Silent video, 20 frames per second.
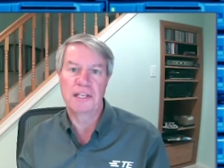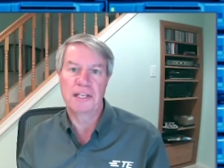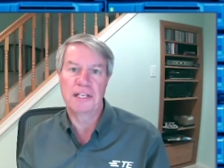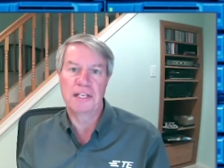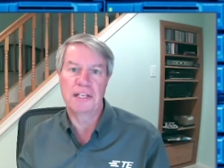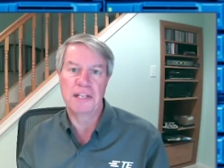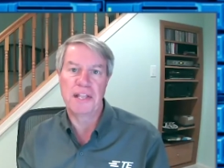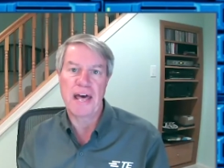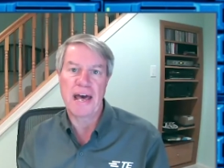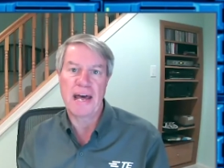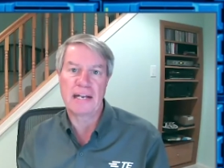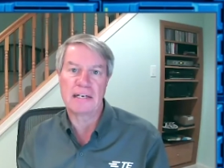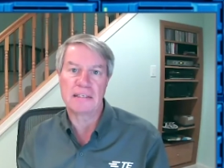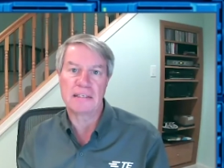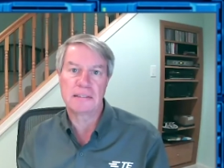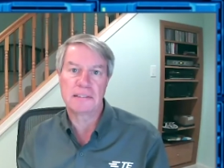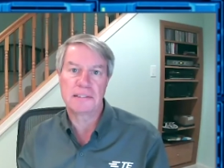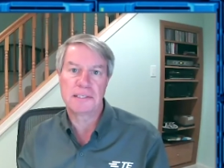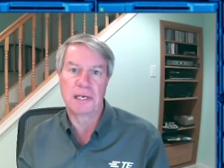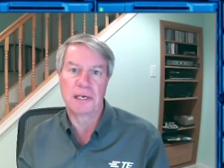in that,
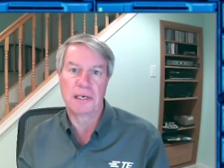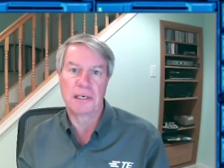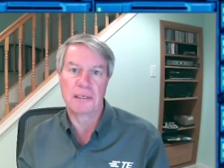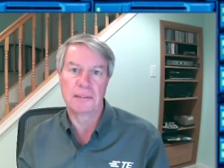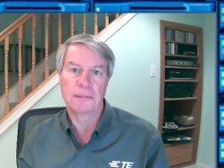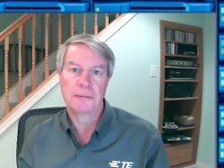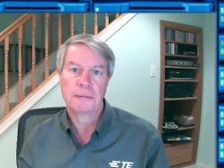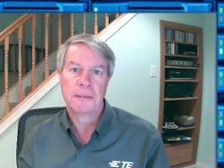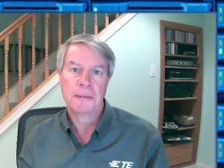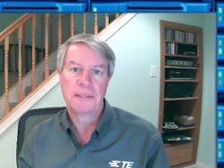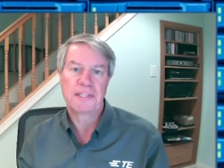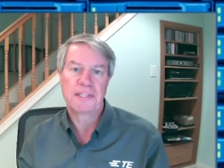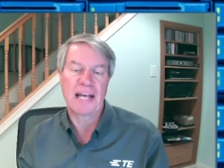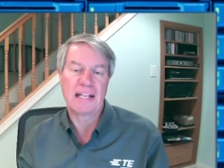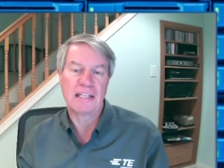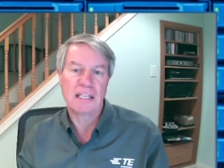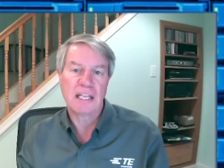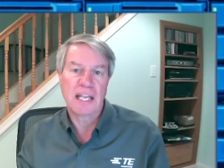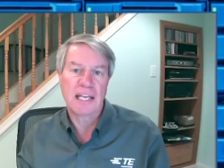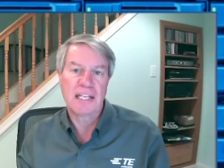uh,
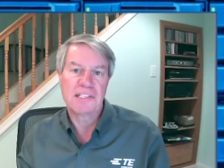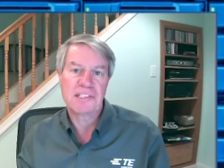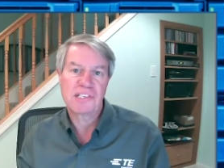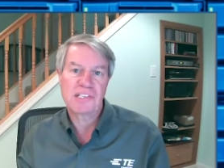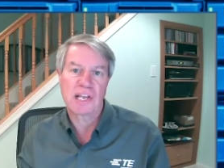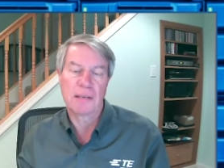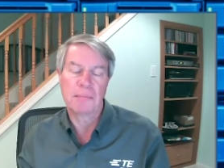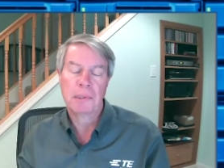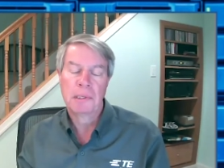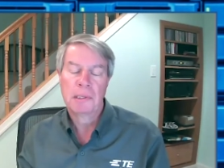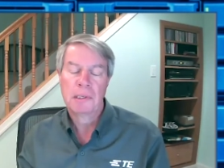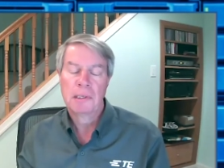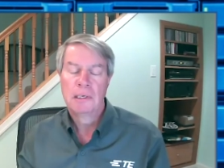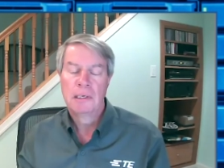that landscape.